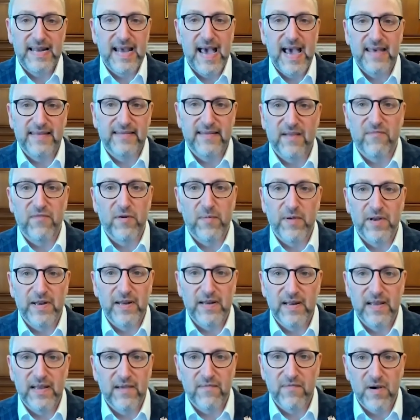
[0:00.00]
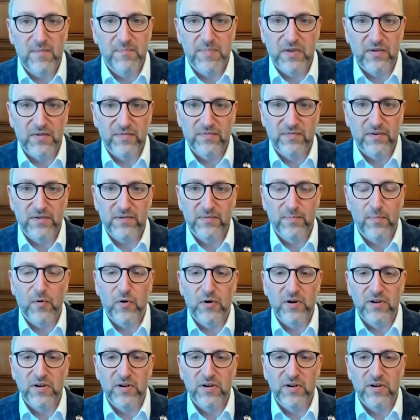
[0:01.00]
asked everybody to give up their firstborn